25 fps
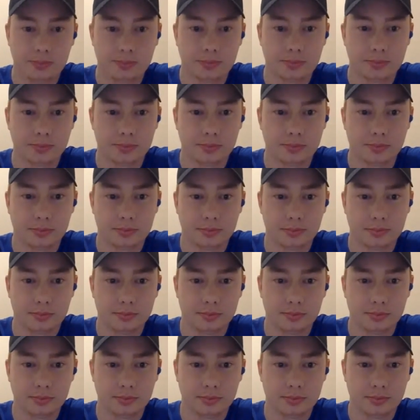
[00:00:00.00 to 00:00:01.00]

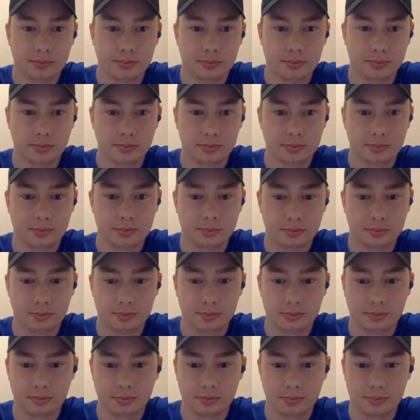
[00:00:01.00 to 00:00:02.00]

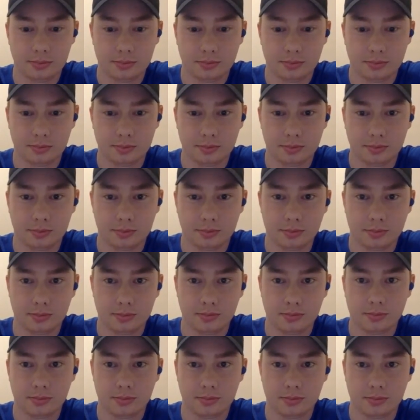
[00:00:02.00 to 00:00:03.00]

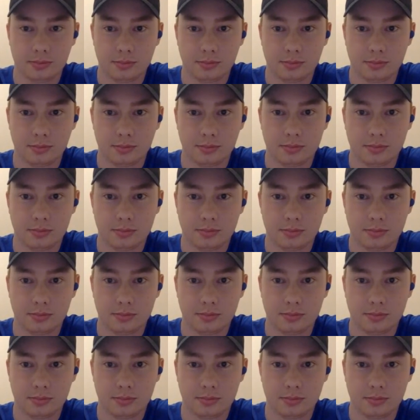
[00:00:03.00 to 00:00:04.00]

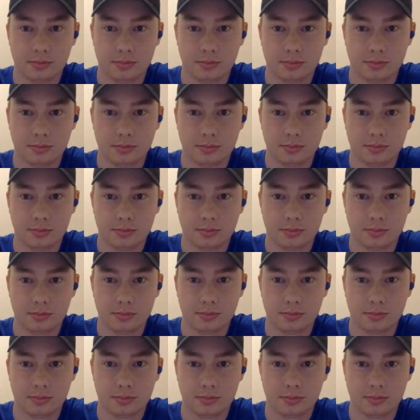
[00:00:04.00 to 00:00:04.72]
[no speech]